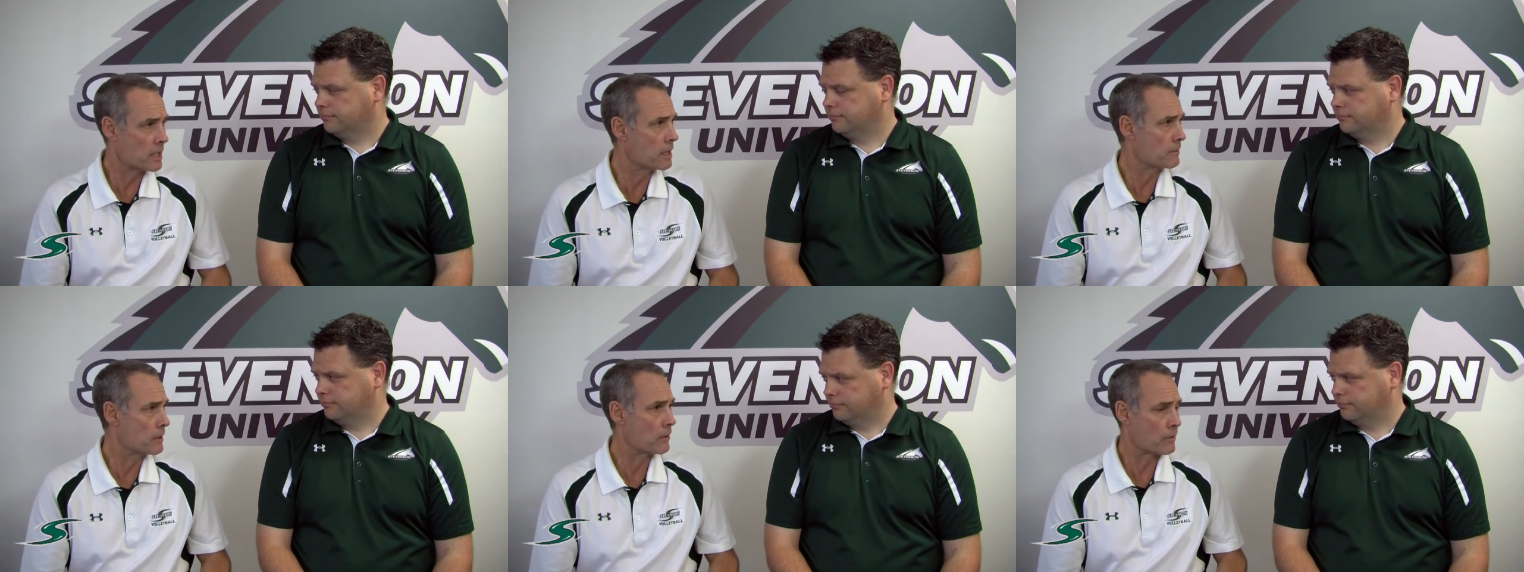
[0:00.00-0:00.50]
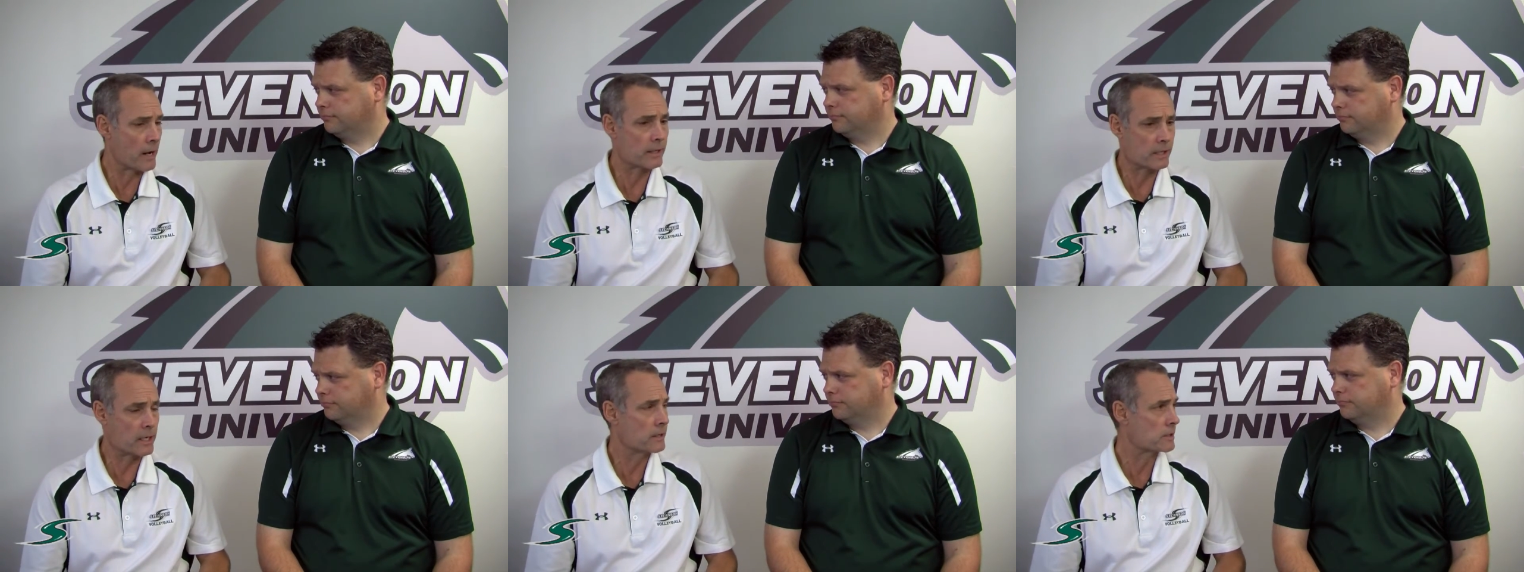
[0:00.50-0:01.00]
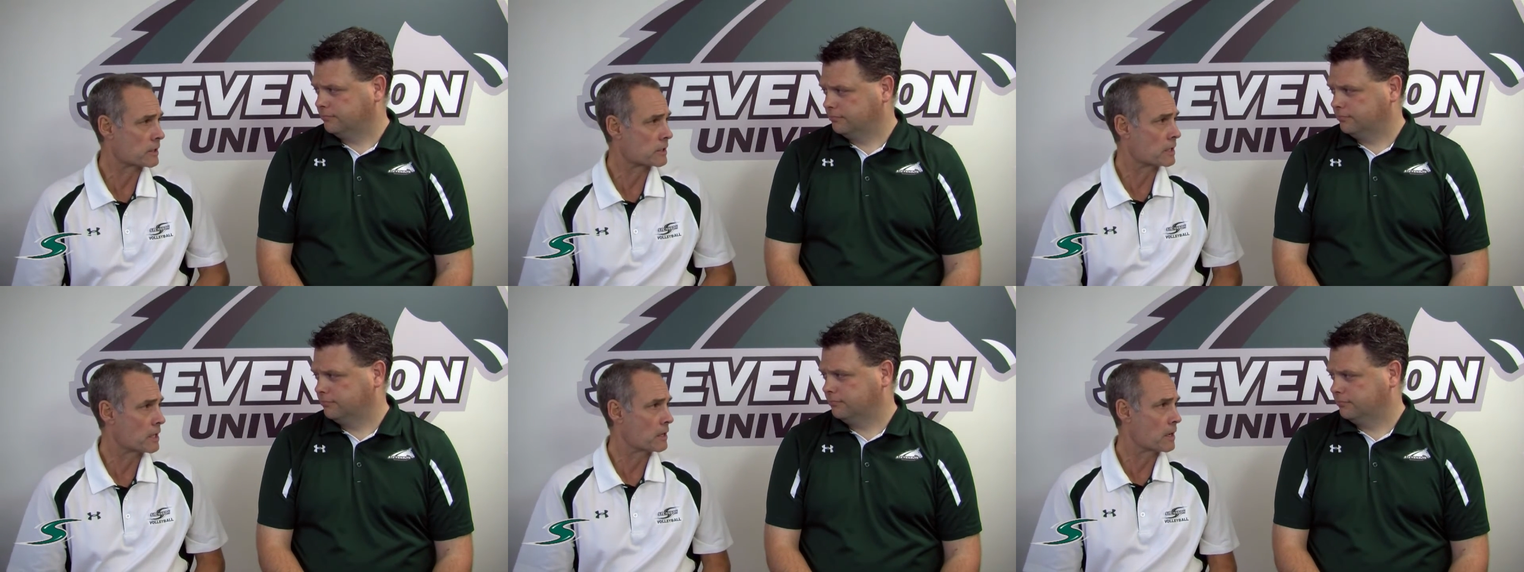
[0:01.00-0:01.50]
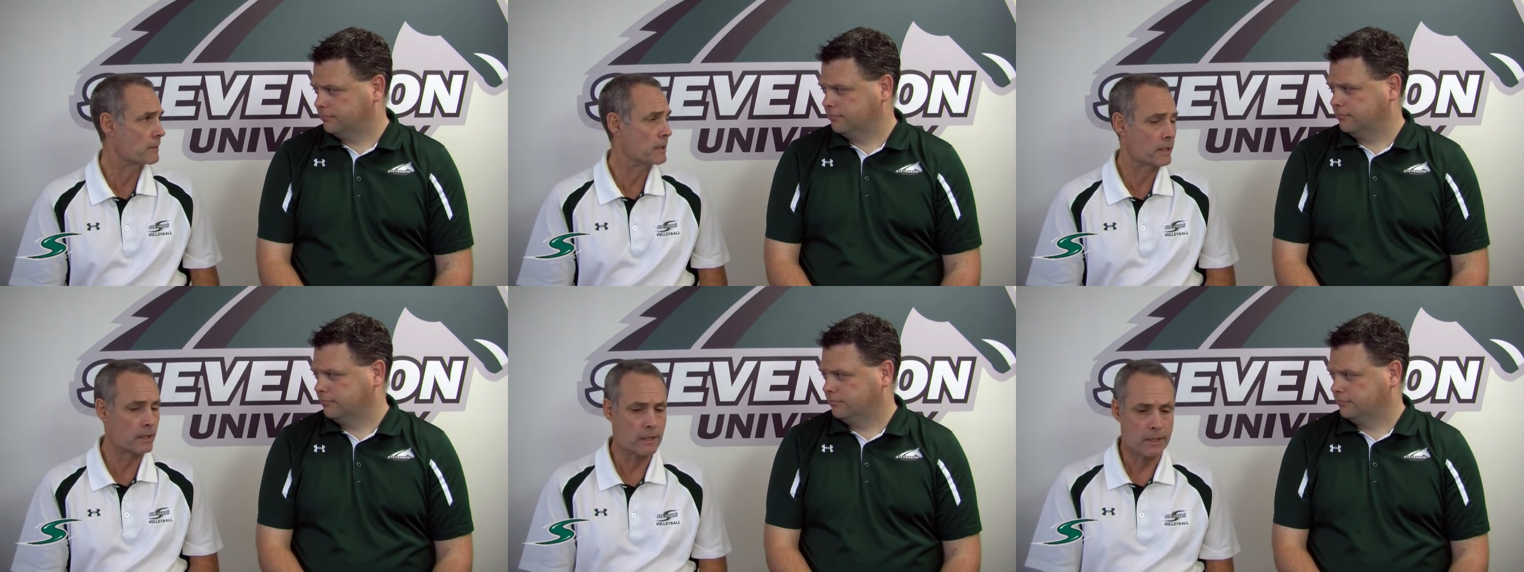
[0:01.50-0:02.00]
Speaker 1: team. They were 18 and 16 coming
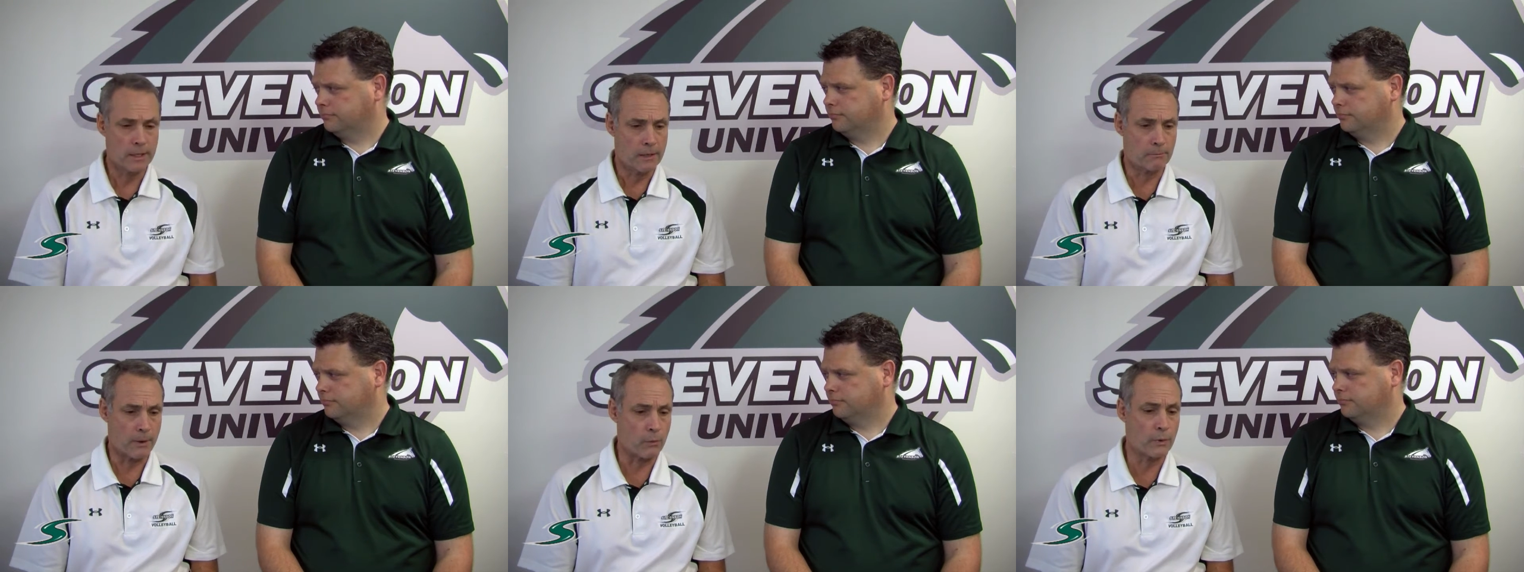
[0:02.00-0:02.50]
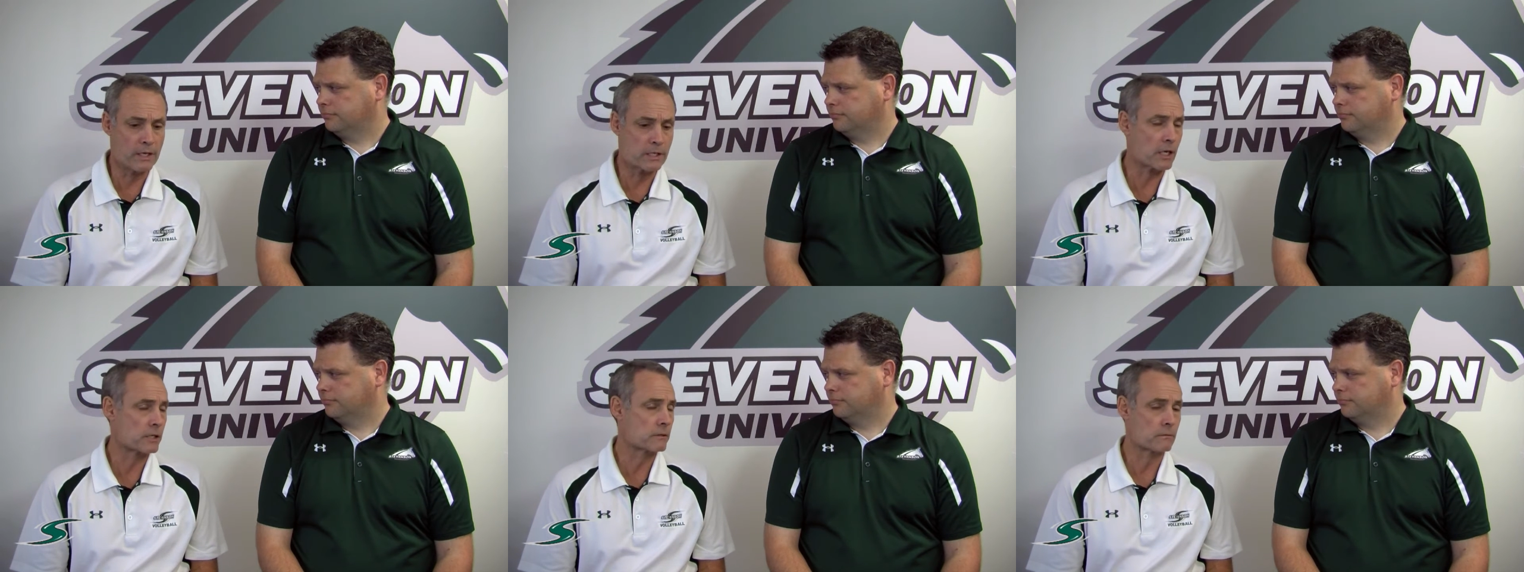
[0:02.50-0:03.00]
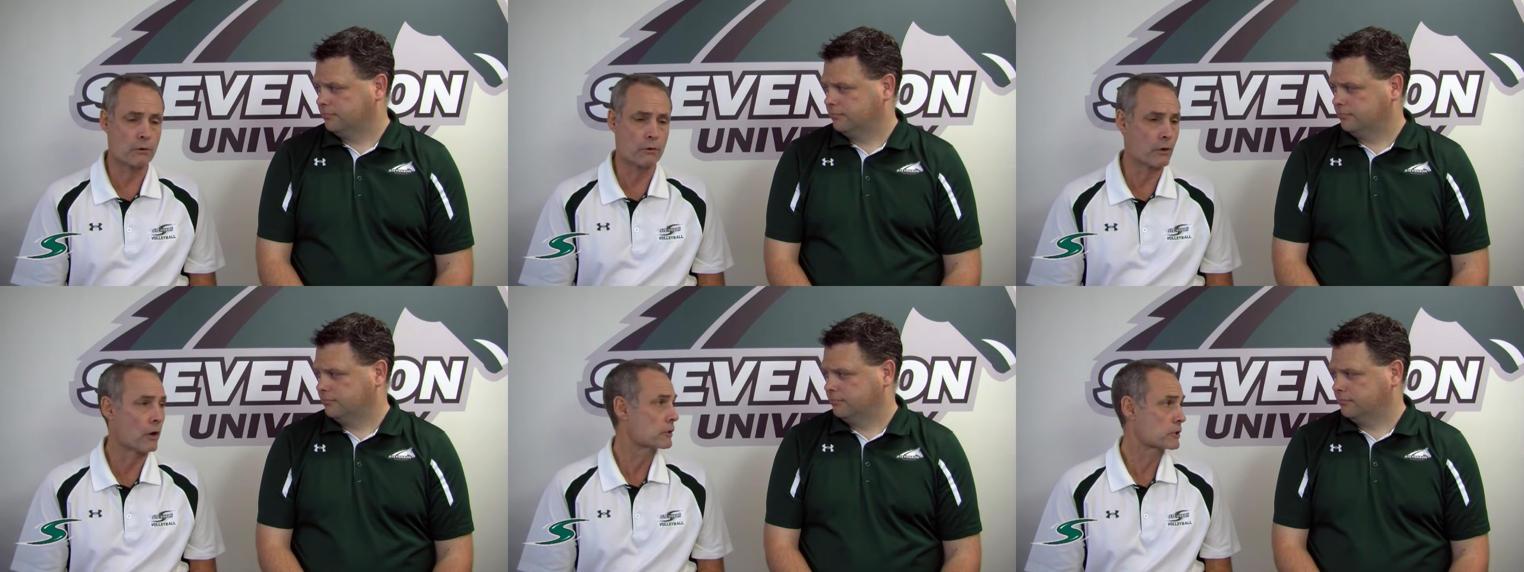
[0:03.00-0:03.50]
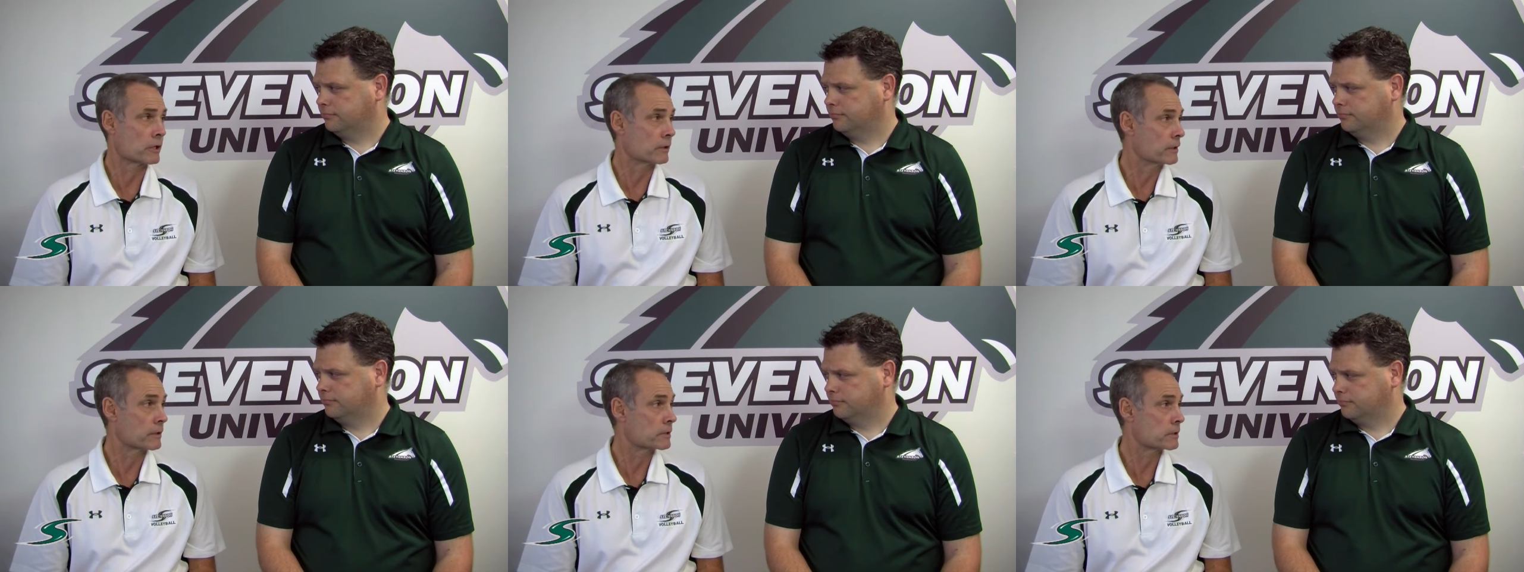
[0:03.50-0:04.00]
in, but we just on all
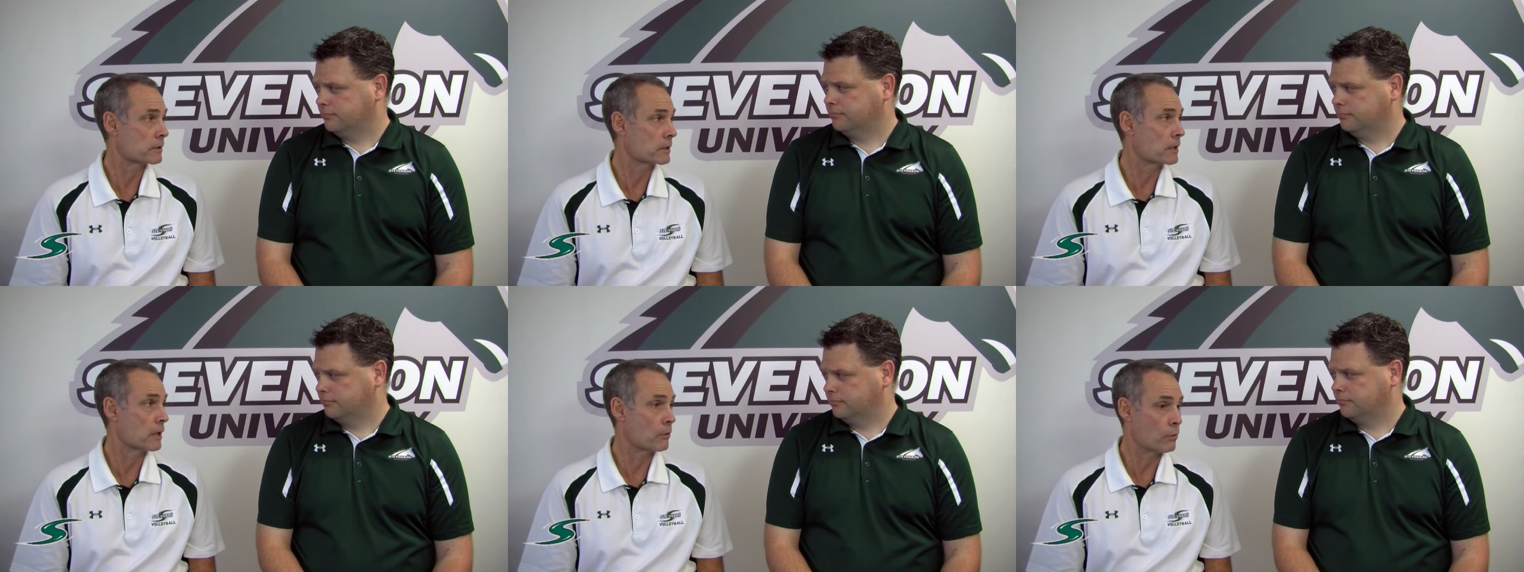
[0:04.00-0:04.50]
cylinders. You know,